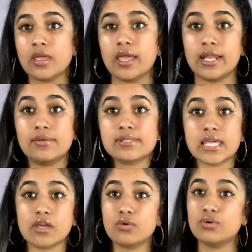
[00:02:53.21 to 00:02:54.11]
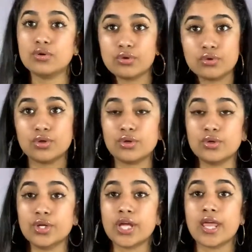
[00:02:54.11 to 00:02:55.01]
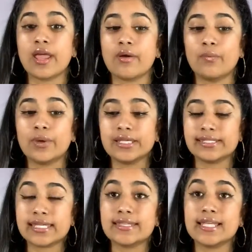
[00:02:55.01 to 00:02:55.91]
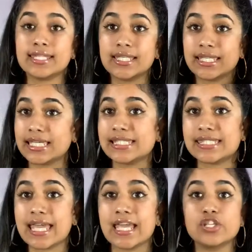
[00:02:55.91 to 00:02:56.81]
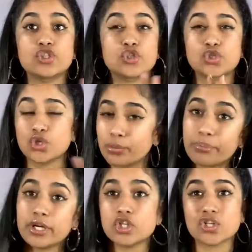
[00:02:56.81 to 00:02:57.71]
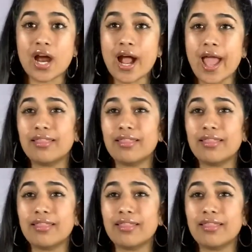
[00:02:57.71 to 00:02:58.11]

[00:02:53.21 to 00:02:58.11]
And I was like, cool, cool, cool we see that the quince is super dry,